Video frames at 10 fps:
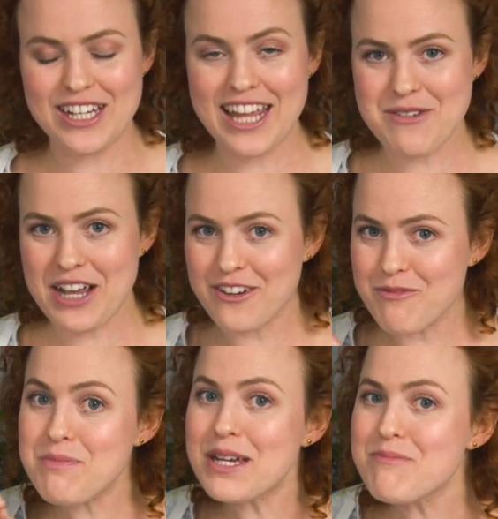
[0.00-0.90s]
They kind
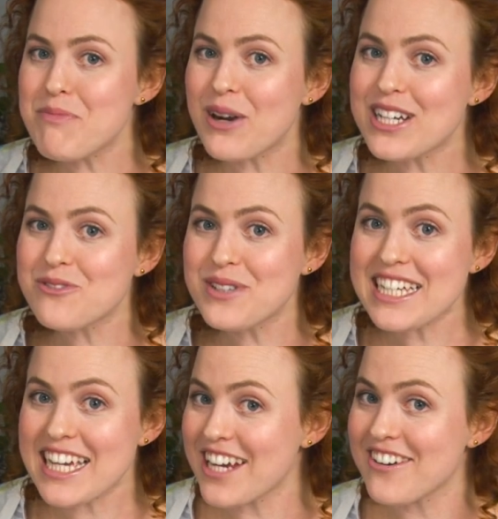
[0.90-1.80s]
of pinpoint
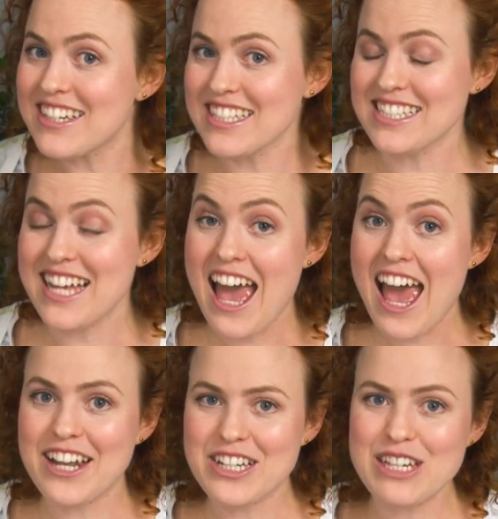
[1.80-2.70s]
weak areas
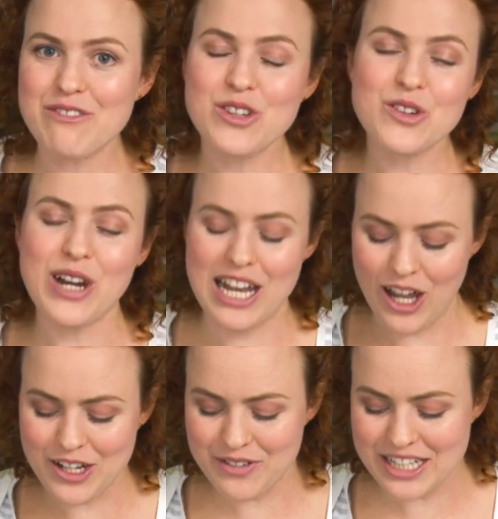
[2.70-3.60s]
and give you a
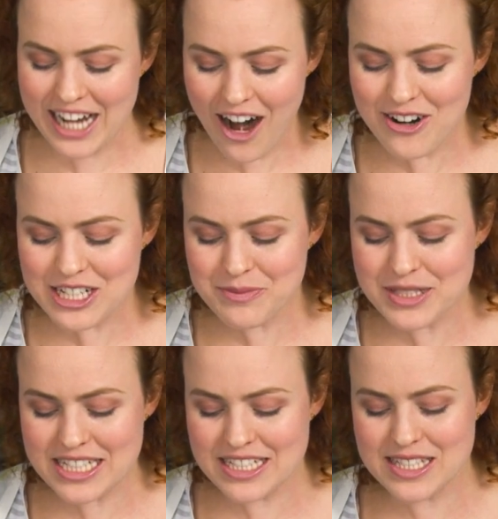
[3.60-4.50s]
lot of
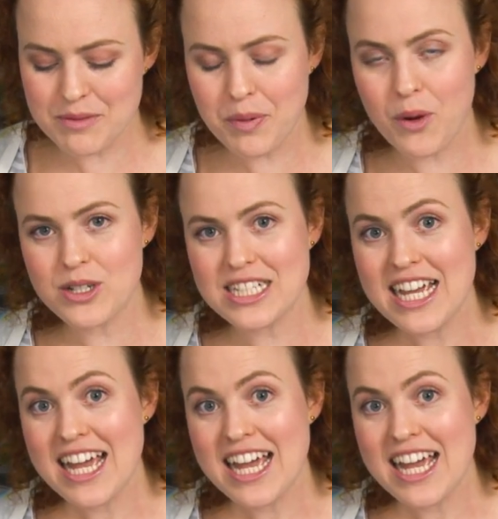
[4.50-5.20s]
encouragement and support.